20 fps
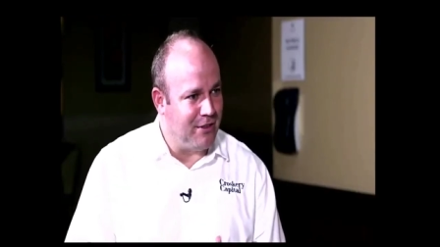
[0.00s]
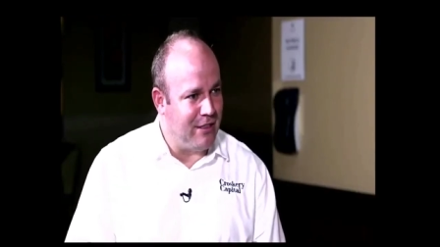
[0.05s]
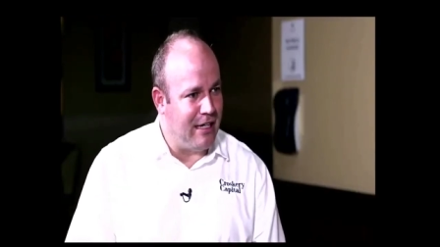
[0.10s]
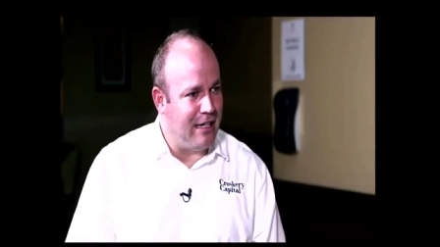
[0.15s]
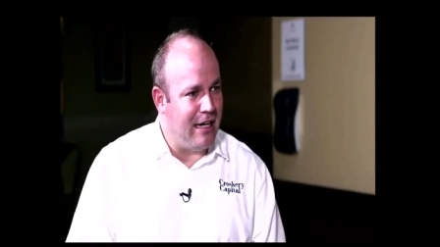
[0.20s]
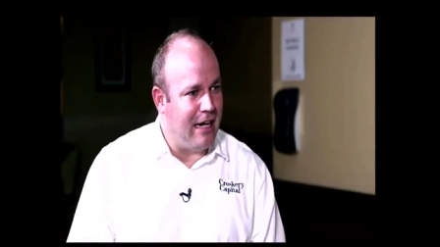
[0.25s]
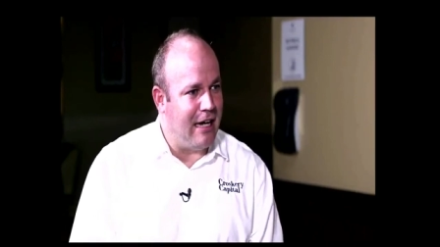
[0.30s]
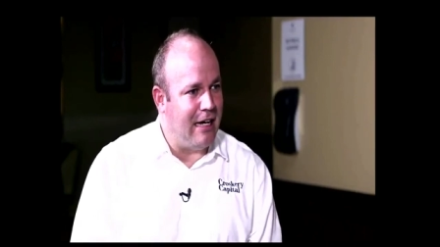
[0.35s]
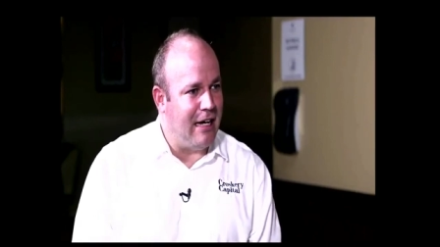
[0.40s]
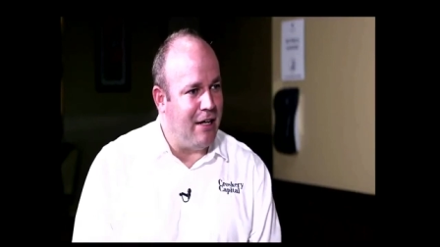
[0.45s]
And
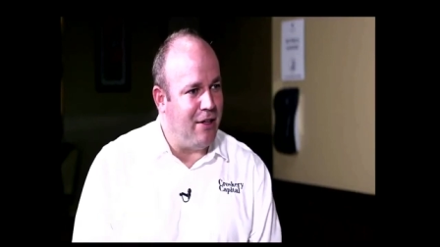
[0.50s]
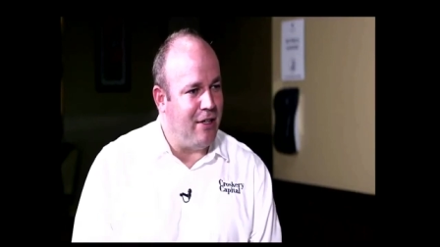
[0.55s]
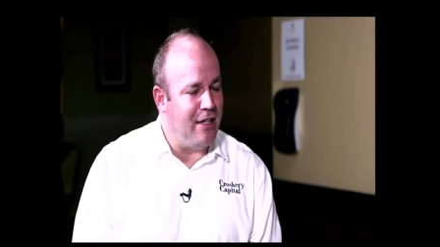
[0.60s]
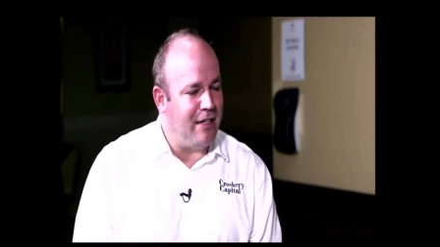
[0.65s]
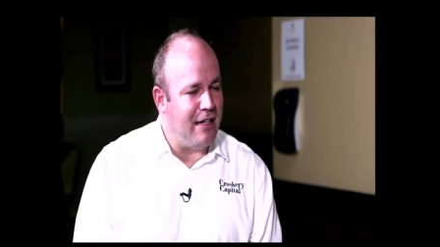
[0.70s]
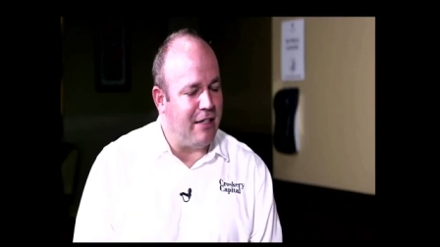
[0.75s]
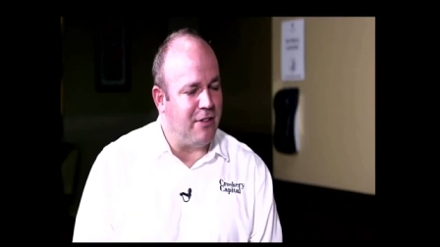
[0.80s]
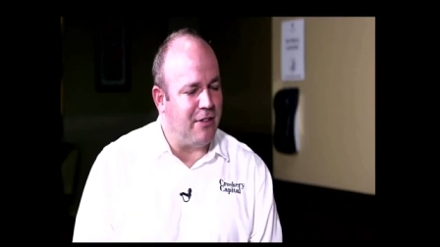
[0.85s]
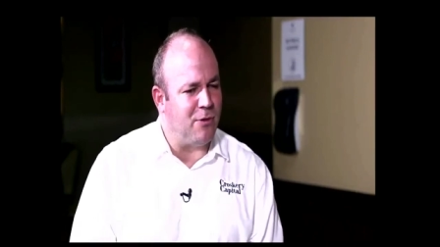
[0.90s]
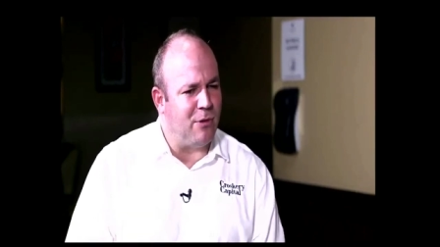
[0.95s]
I think
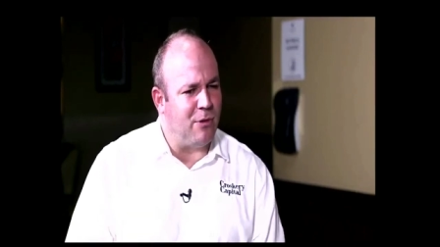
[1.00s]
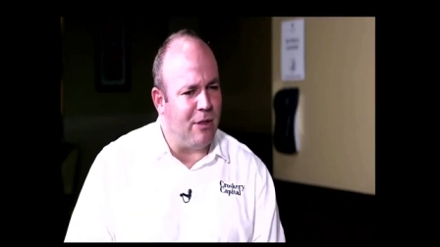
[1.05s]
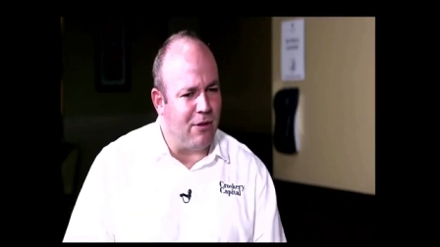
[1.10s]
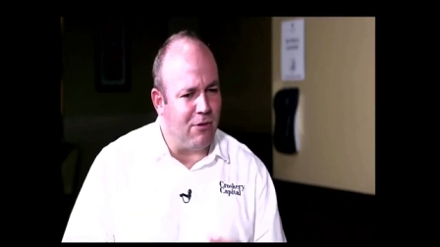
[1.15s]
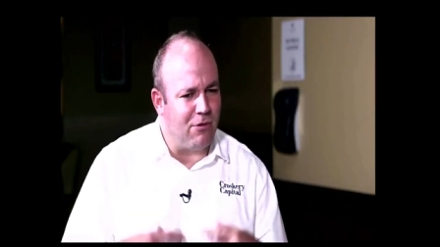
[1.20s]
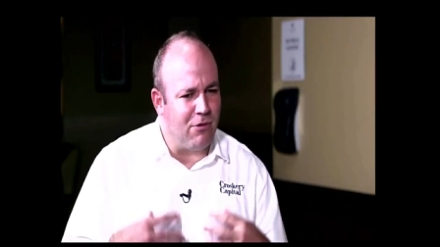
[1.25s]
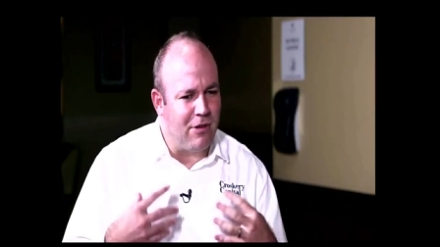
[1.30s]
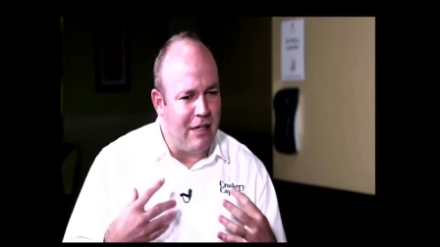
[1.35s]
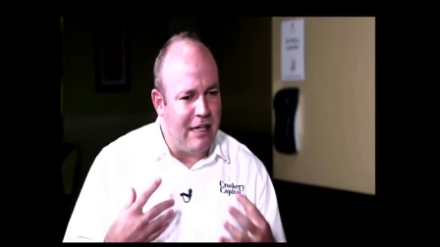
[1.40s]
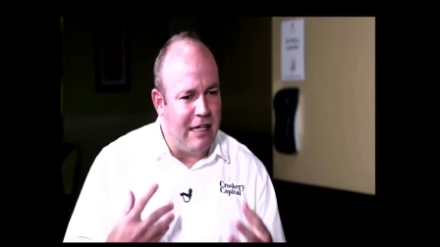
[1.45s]
that's where
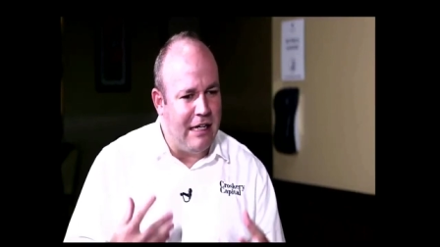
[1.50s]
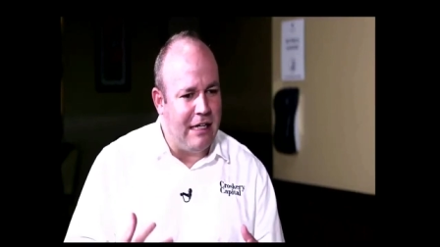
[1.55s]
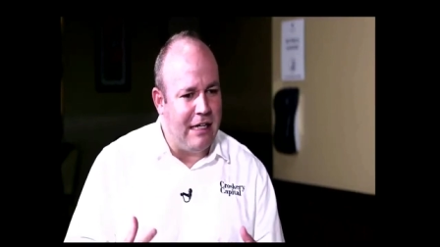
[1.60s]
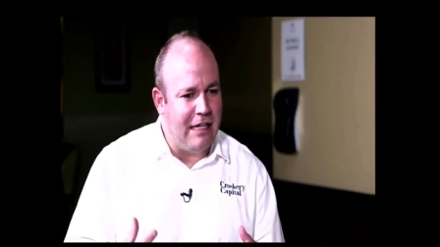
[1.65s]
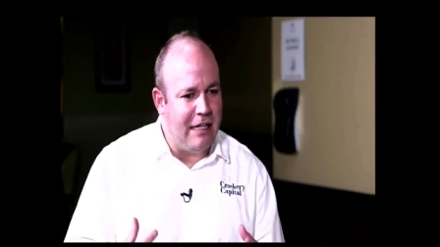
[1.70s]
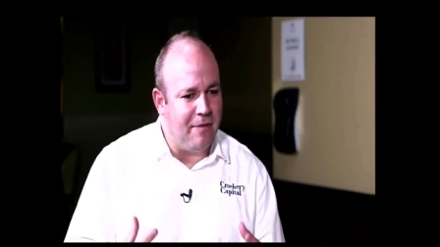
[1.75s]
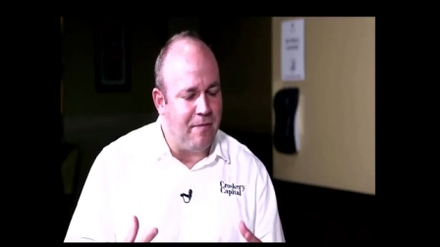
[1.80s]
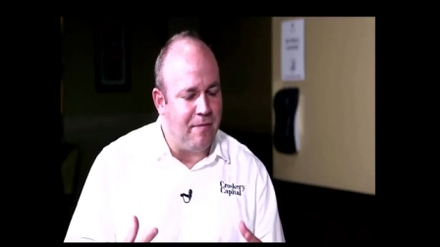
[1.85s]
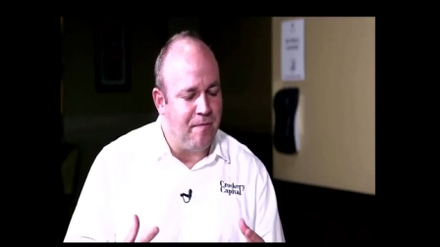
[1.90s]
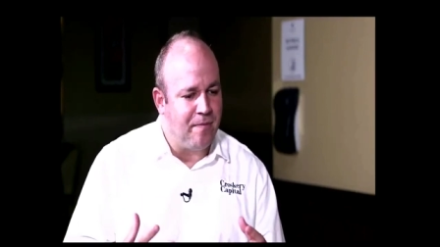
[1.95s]

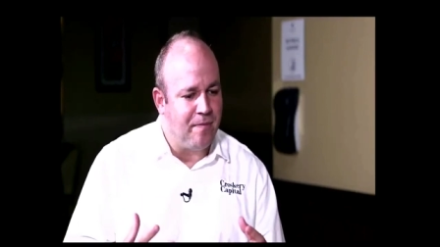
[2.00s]
really,